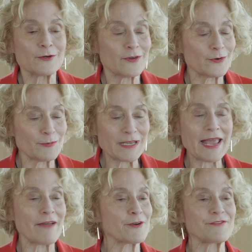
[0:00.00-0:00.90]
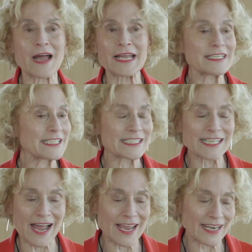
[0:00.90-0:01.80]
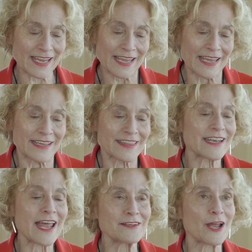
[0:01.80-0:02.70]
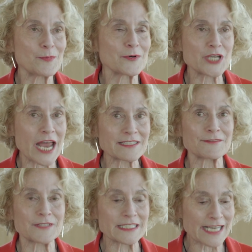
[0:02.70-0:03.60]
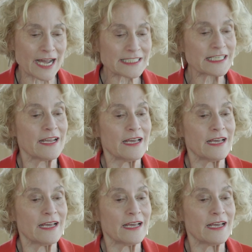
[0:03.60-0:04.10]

Could we ever find a society that had no projective disgust?